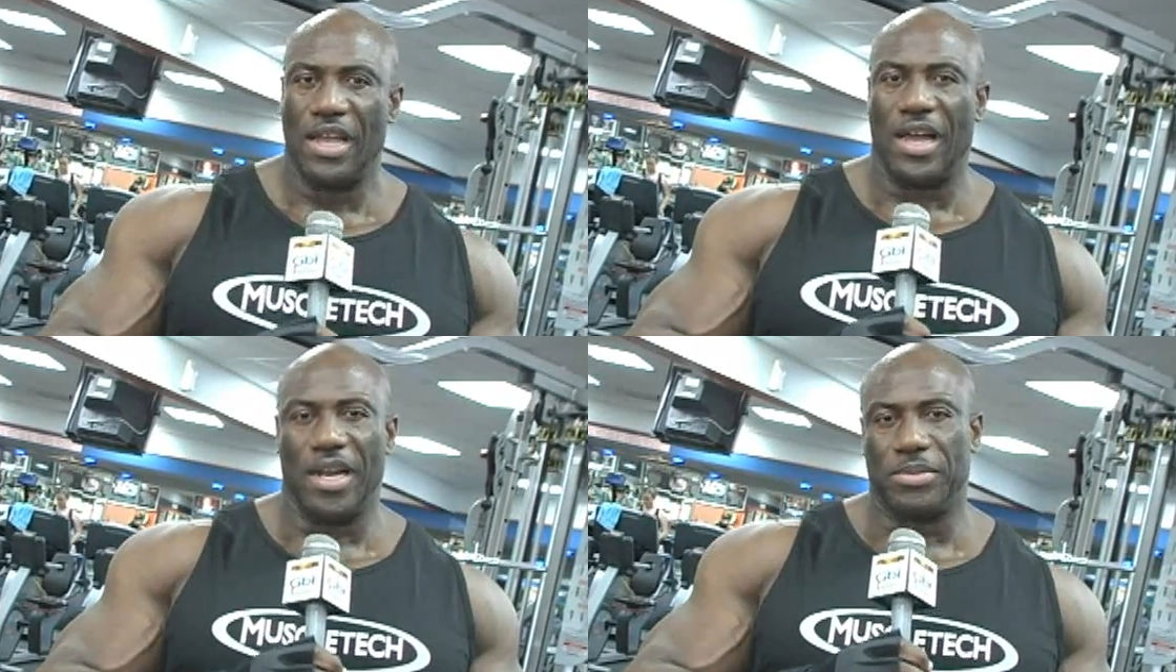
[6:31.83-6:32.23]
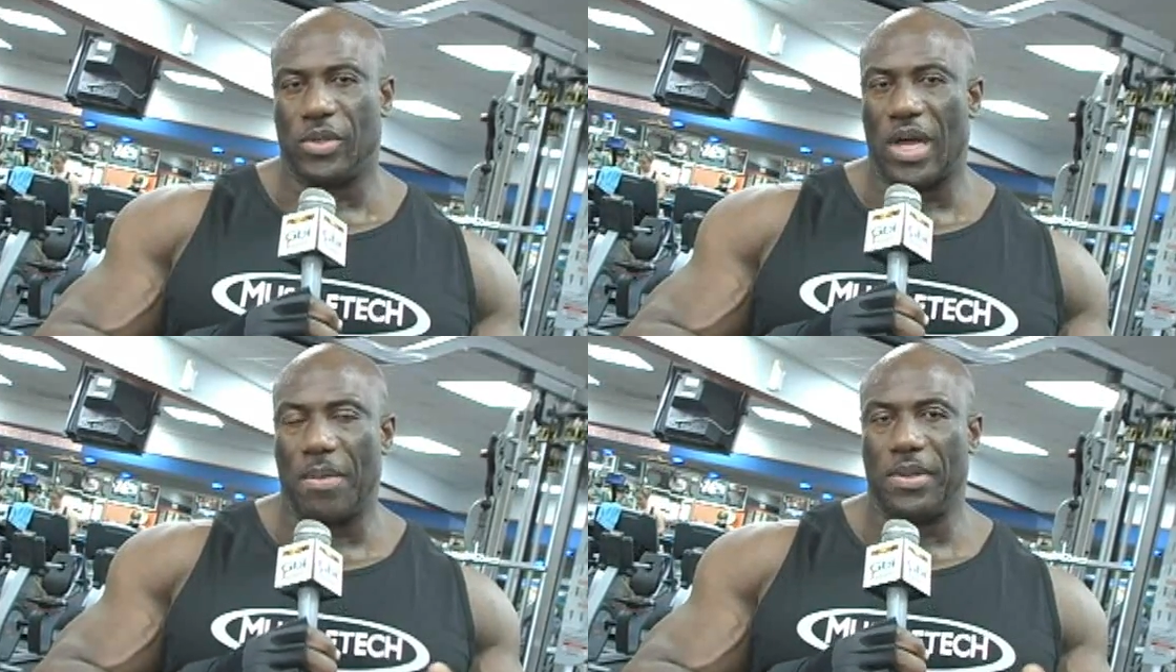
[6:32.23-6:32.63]
and I'm so
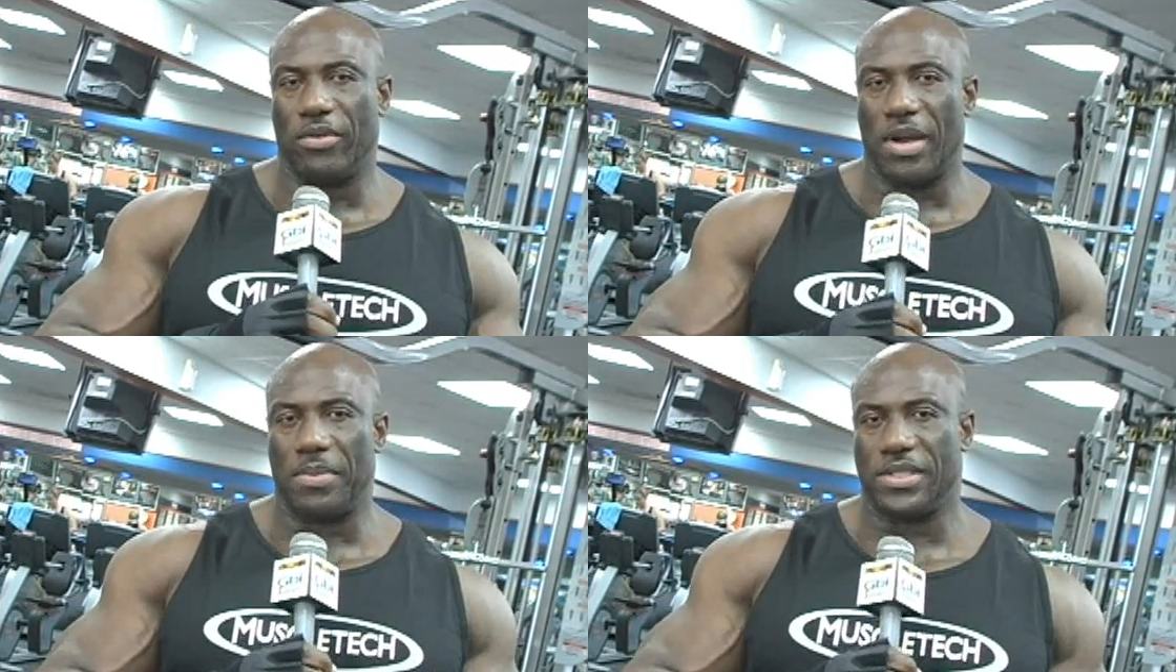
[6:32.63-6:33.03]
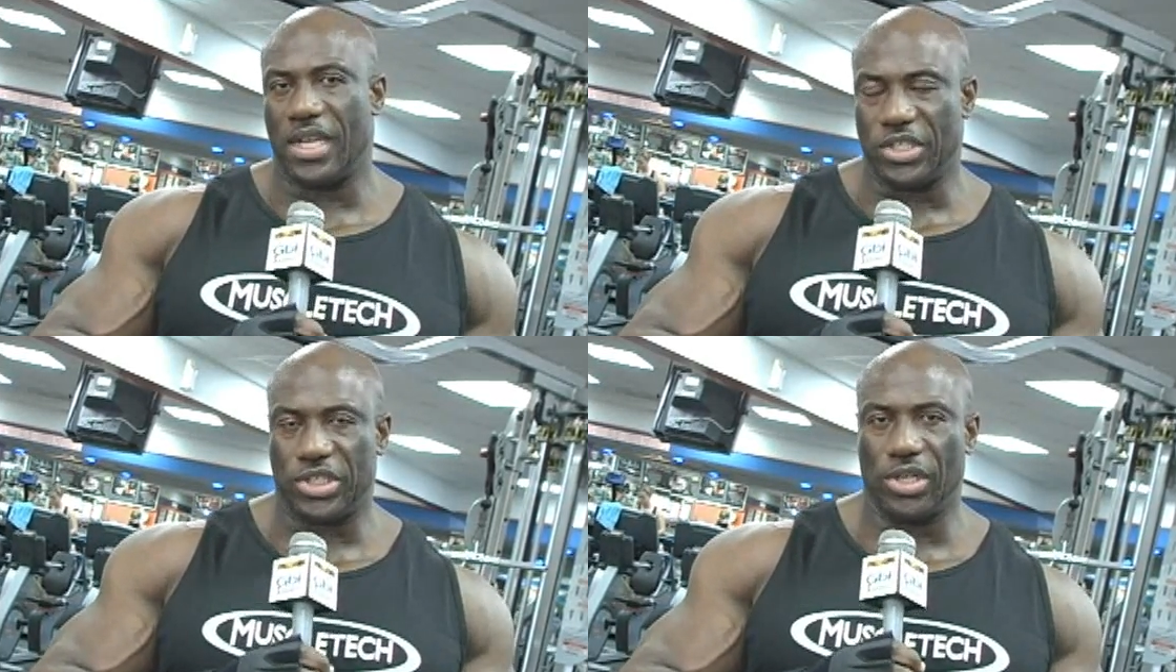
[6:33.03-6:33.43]
happy to represent
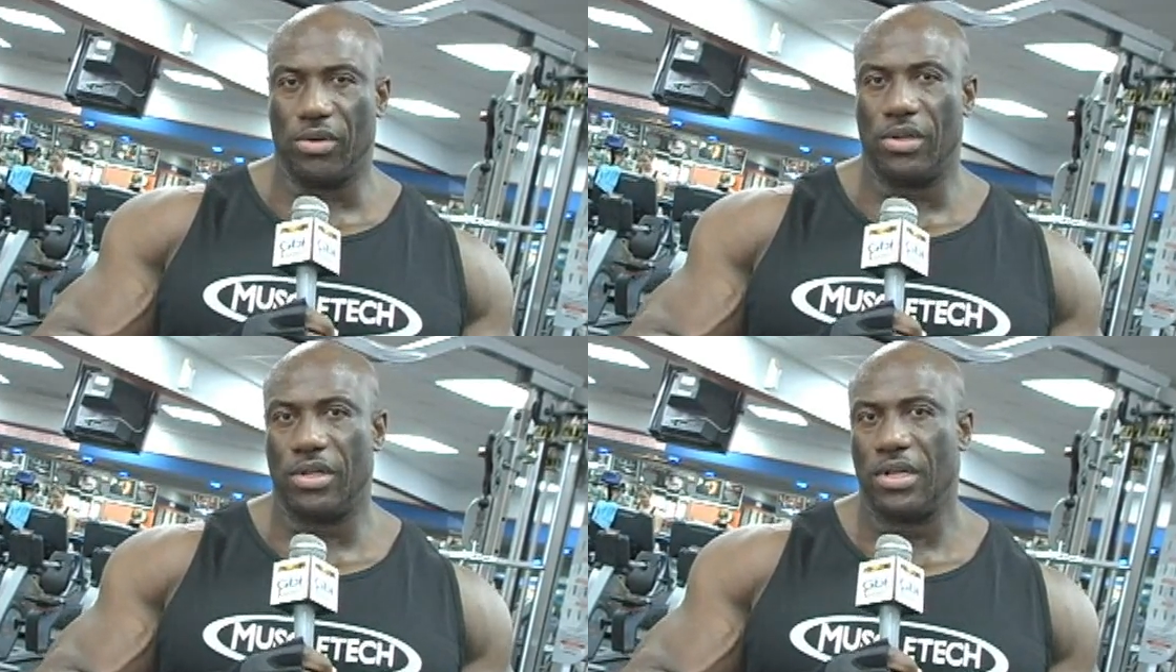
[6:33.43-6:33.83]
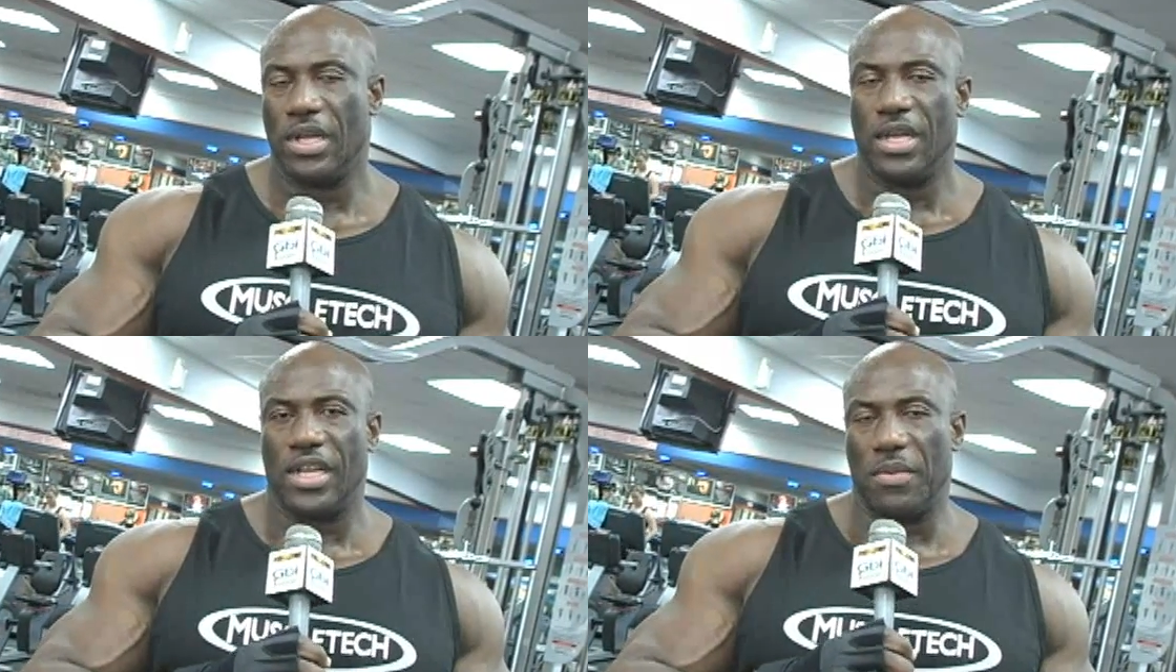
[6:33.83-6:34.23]
and show
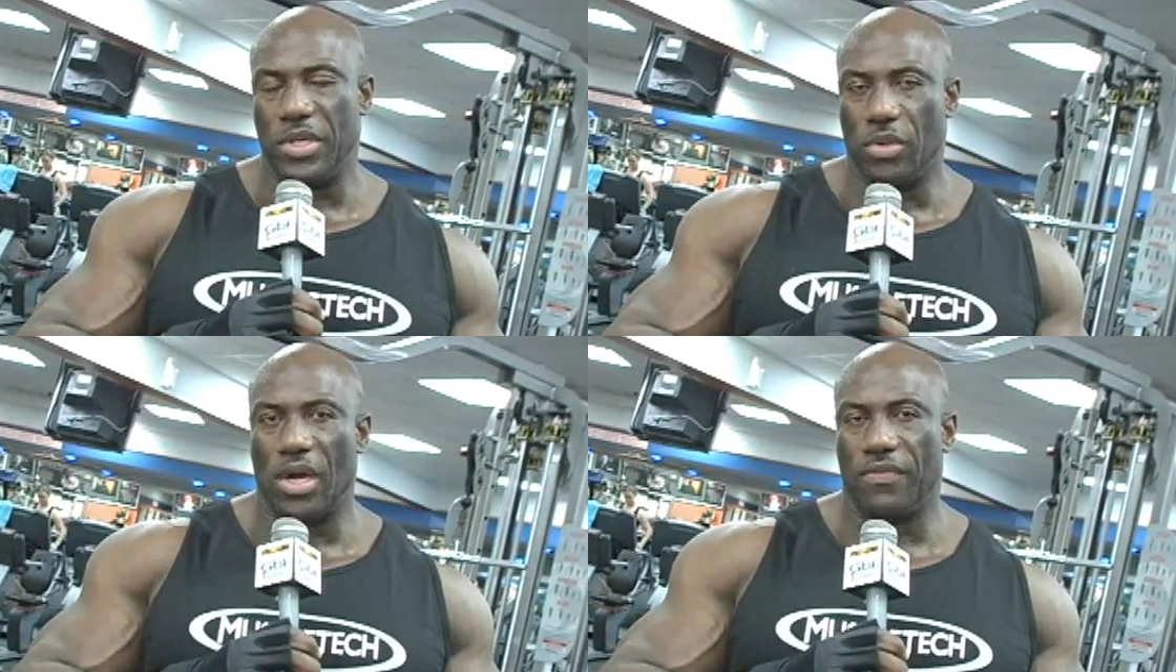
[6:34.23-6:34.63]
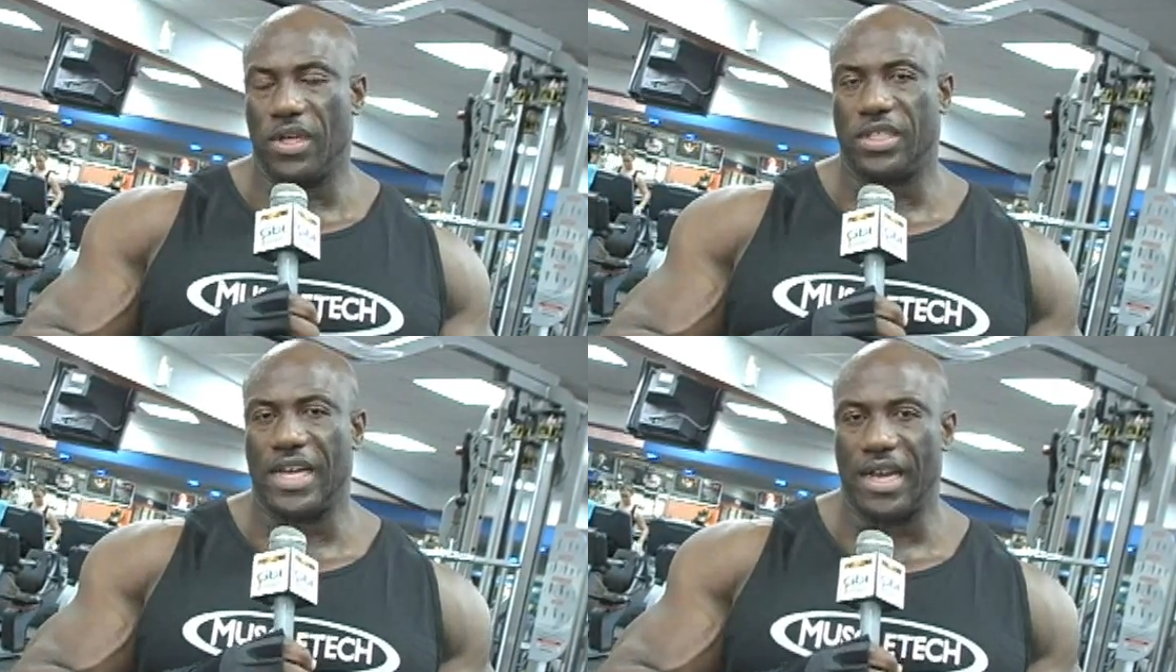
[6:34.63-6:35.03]
that we do have
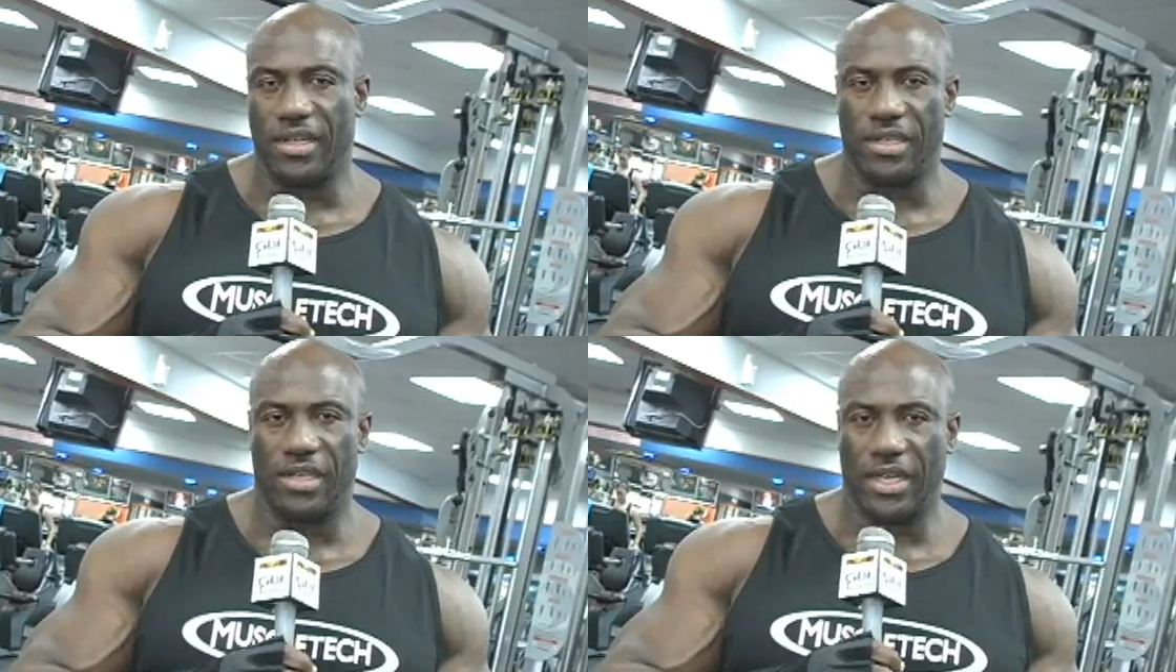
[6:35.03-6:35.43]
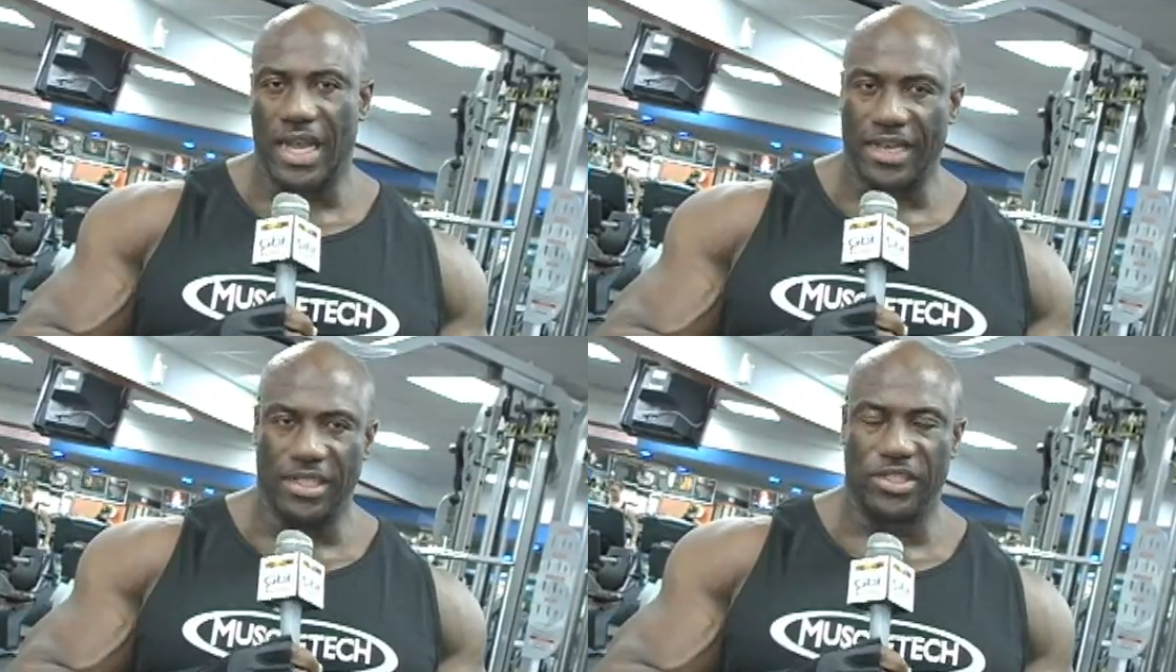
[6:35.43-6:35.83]
good talent, good
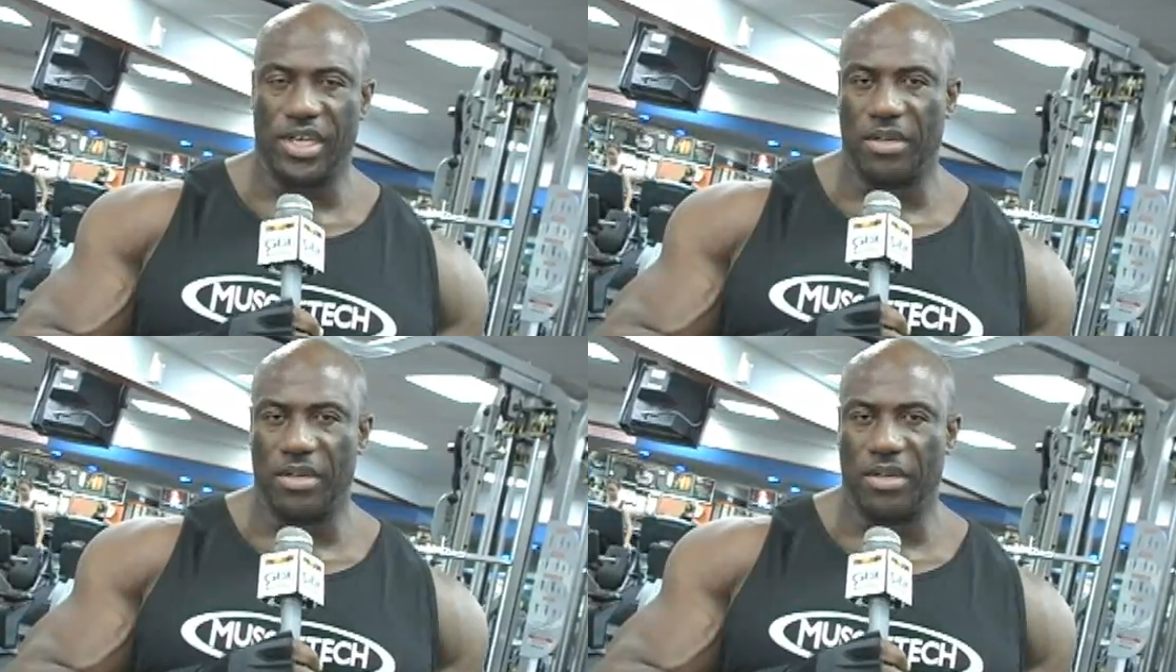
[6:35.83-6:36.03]
athletes here in the